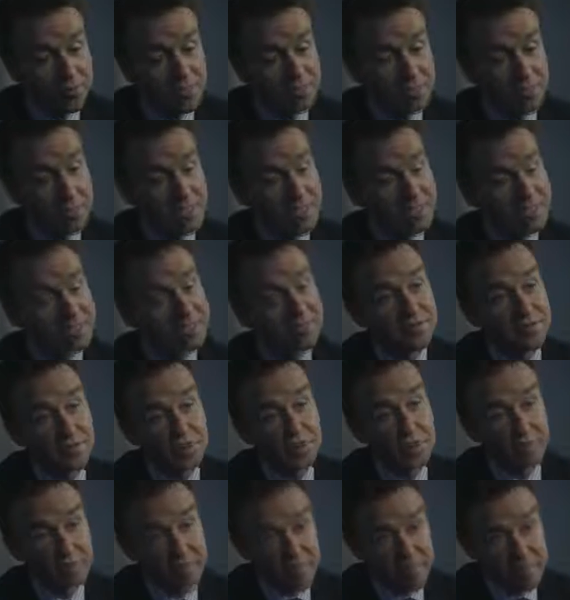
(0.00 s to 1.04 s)
The chances of it
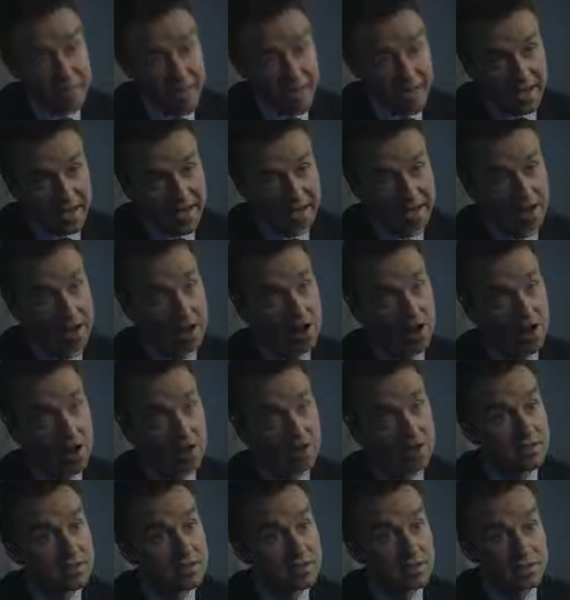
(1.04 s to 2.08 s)
coming back
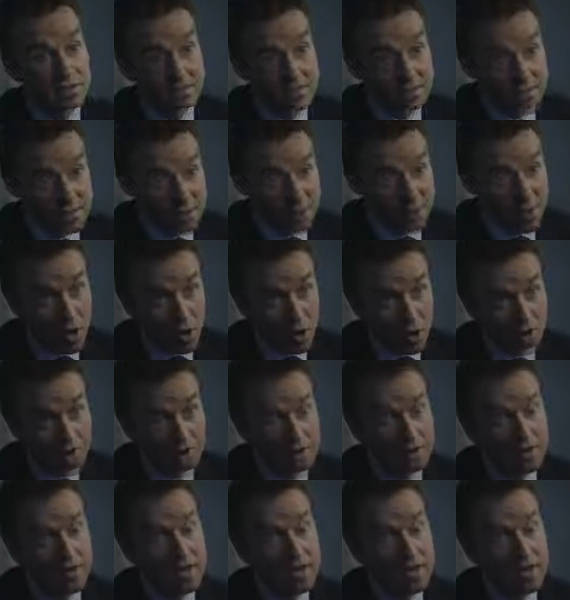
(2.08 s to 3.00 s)
are small.